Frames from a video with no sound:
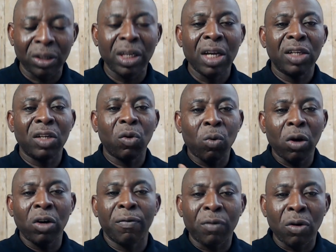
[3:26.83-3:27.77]
the word
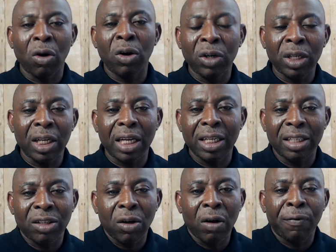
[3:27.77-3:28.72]
of God is
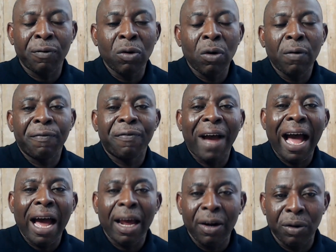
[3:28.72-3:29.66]
of no
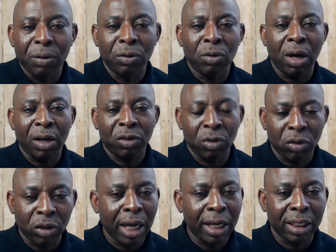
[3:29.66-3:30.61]
value to our society.